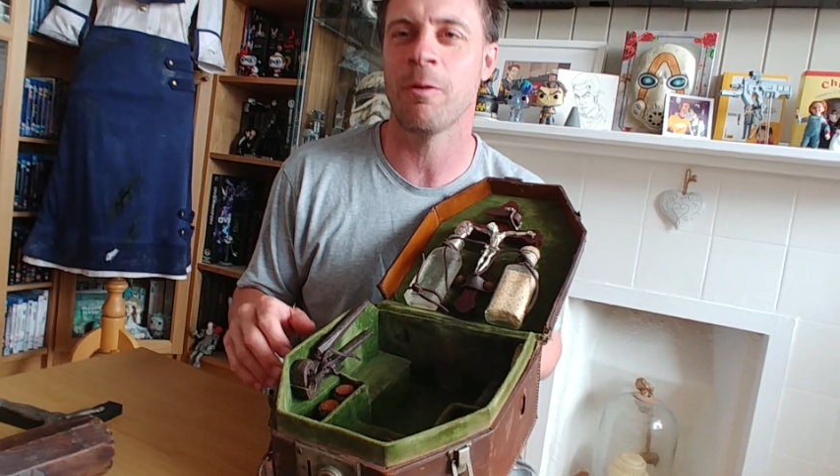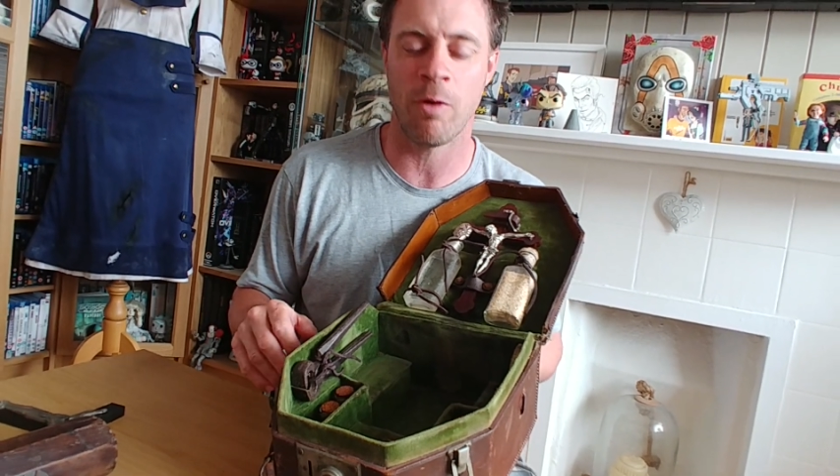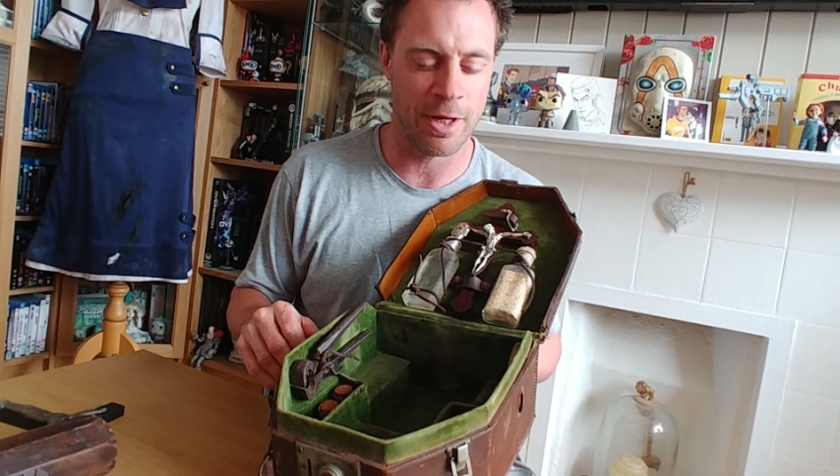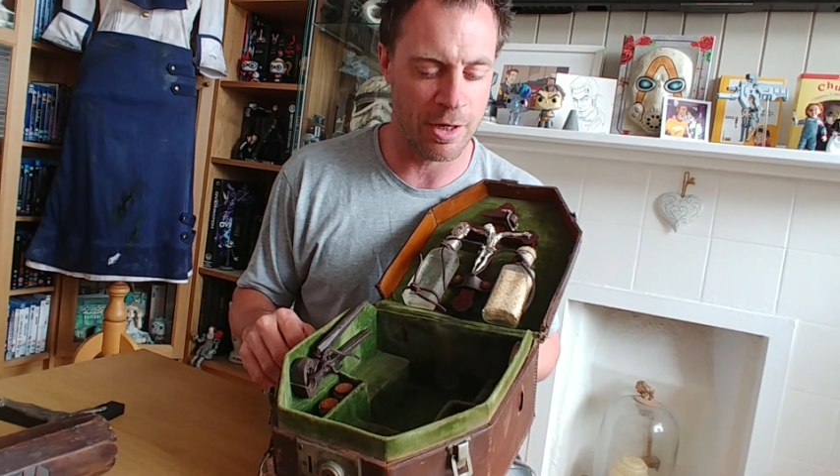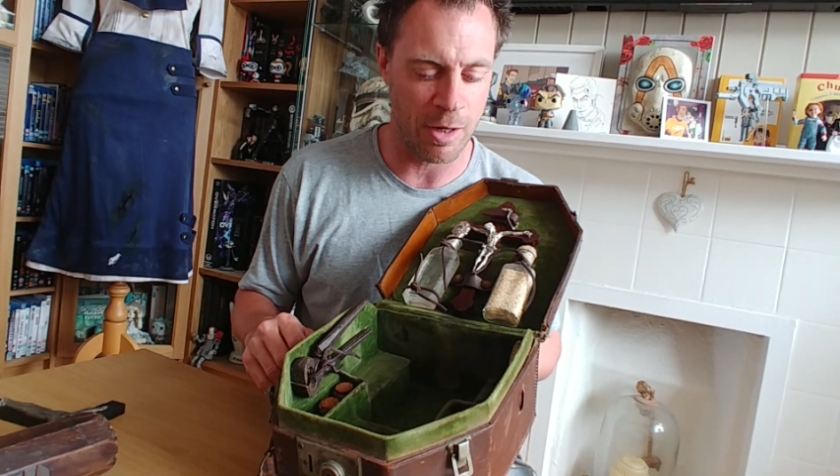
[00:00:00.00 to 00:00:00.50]
to
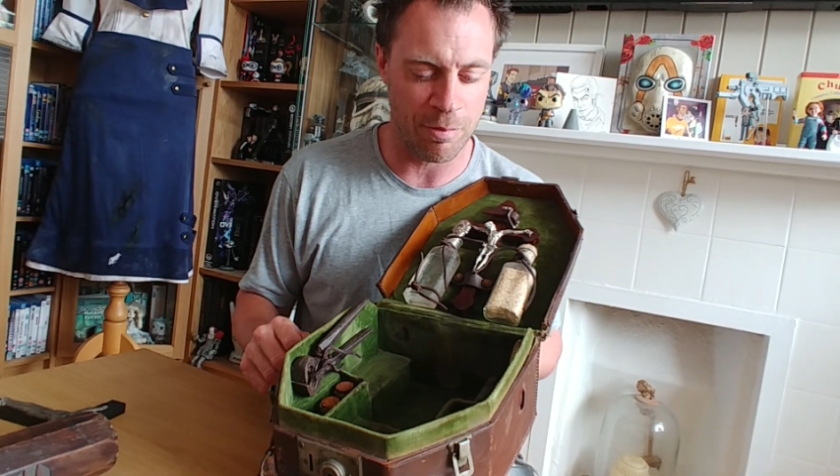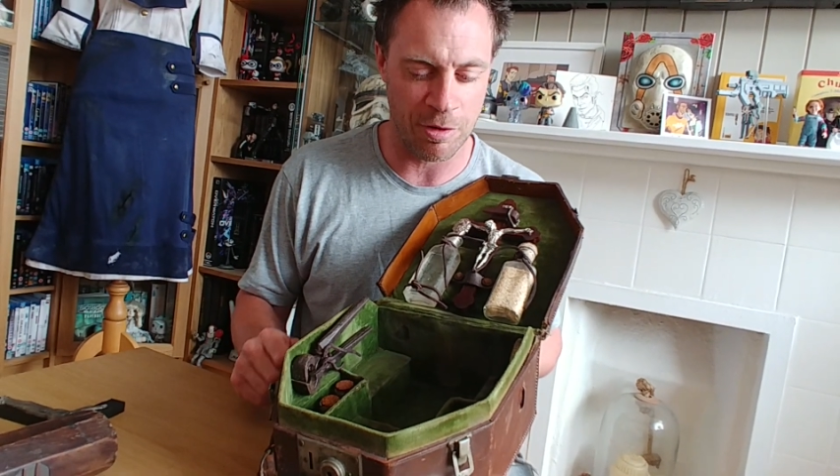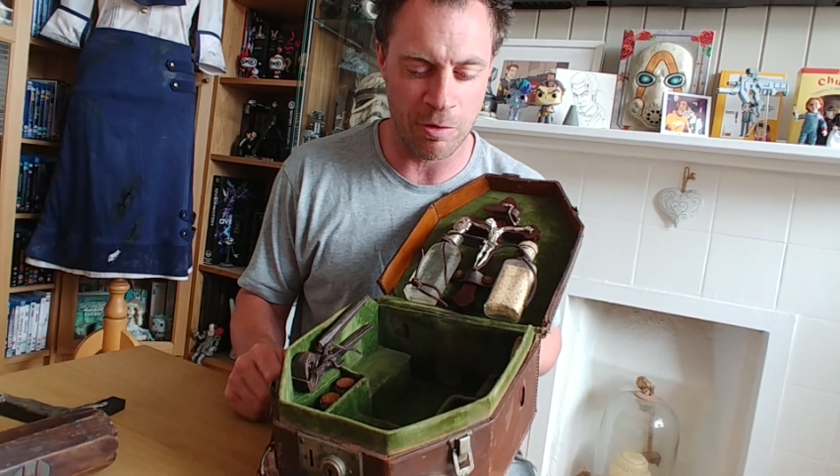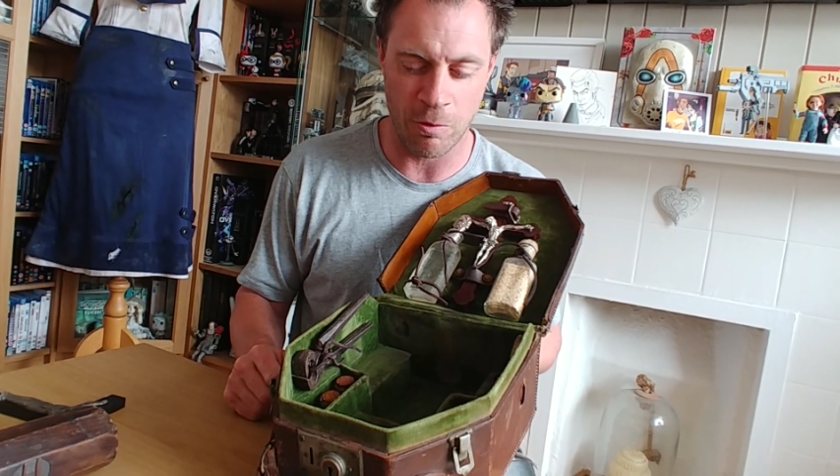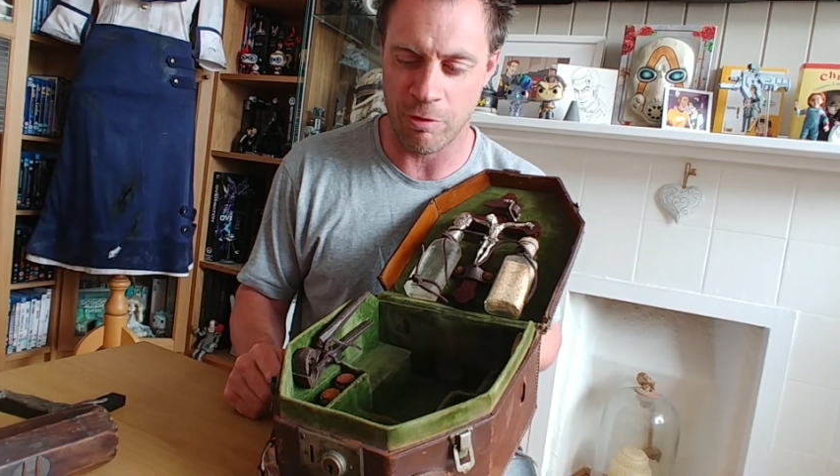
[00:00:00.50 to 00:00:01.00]
wake up and
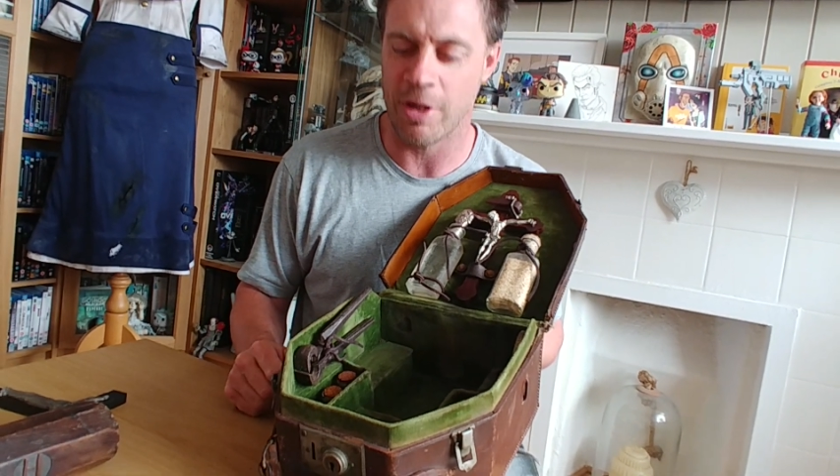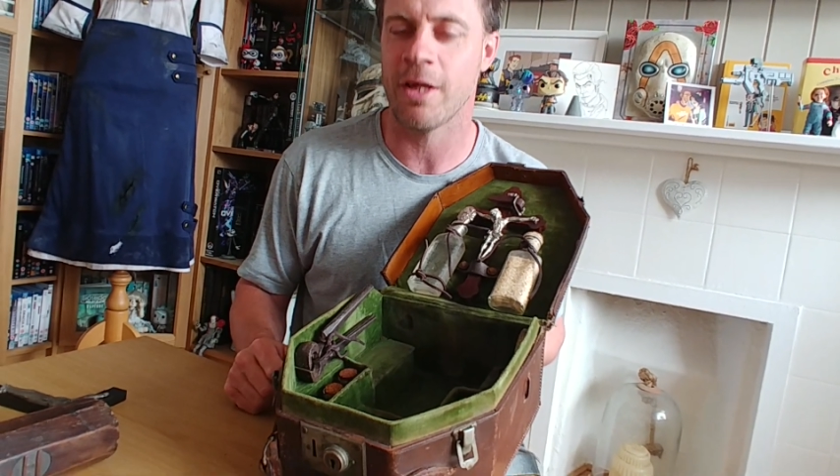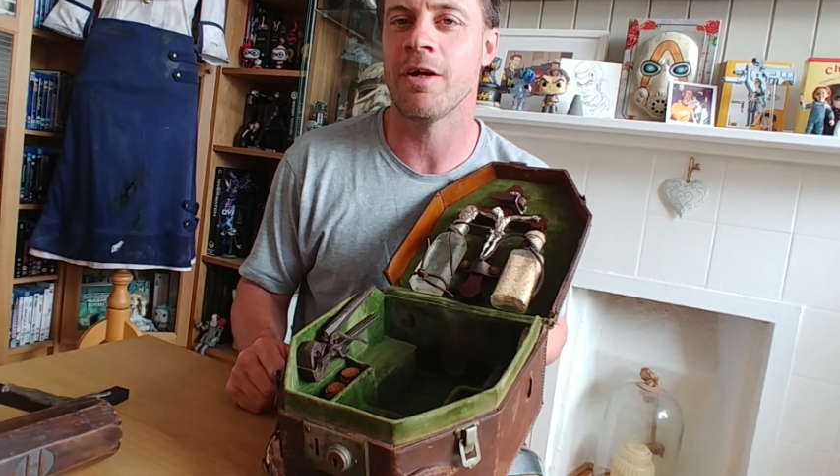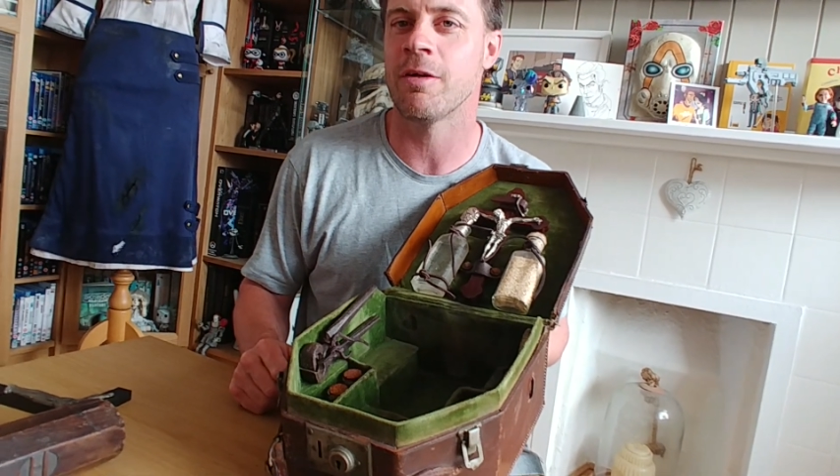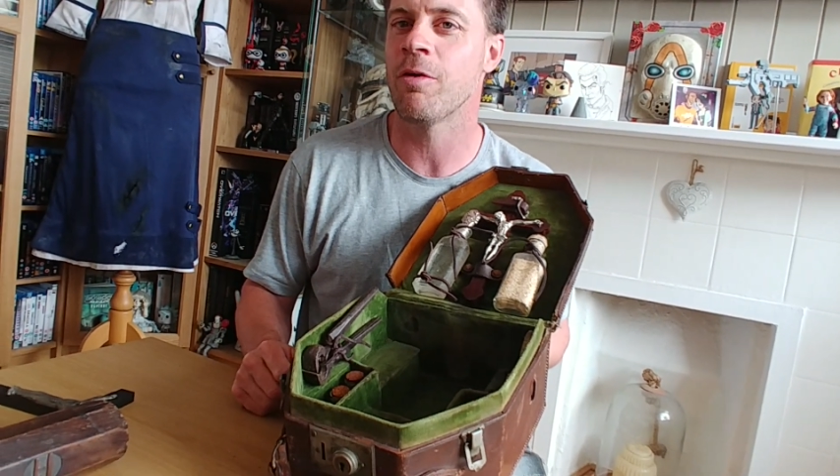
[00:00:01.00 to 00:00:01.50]
cause any
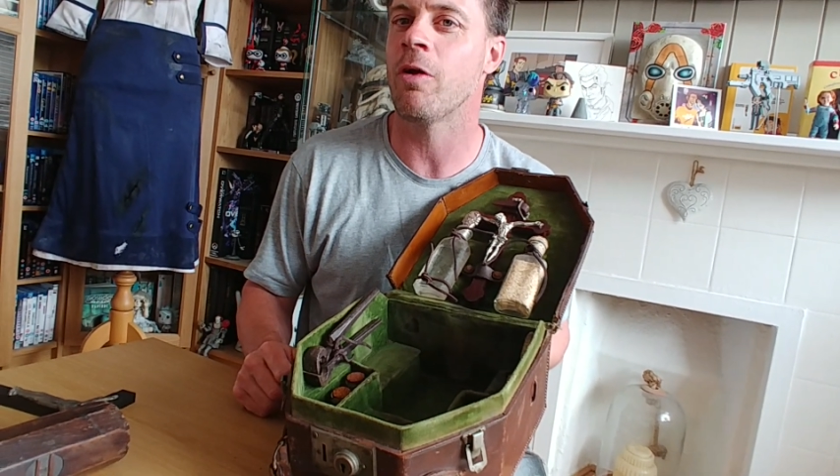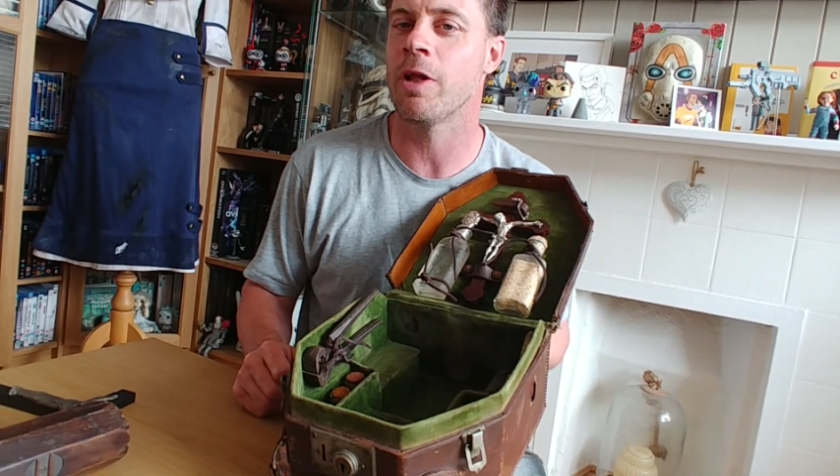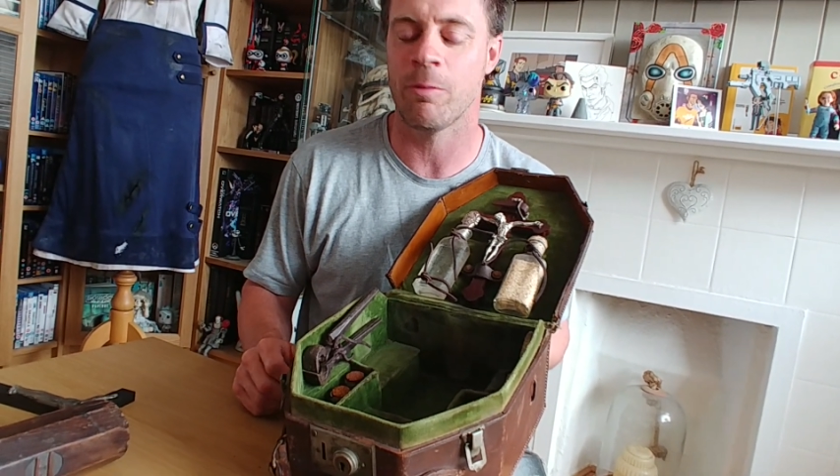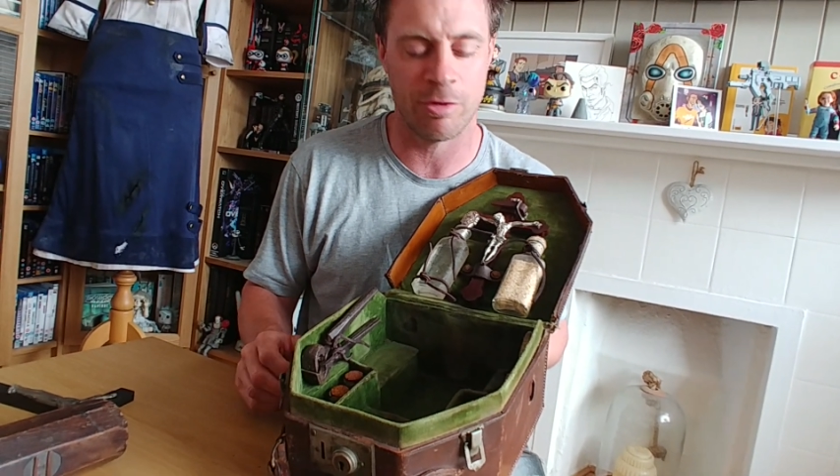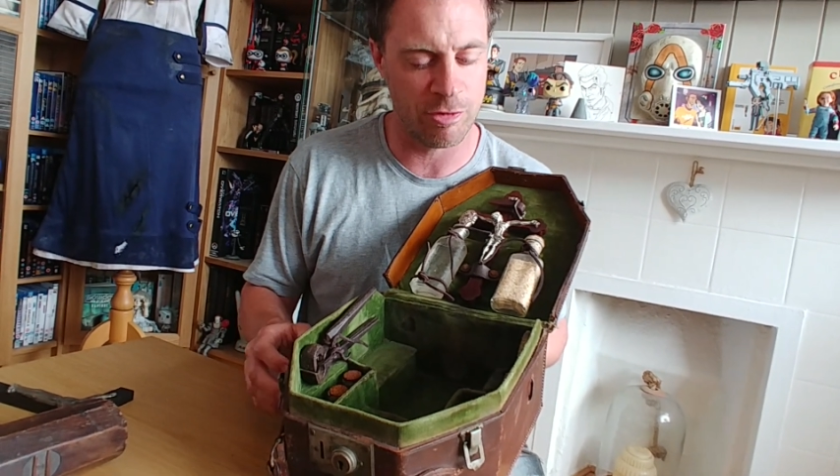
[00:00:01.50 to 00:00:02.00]
kind of Hollywood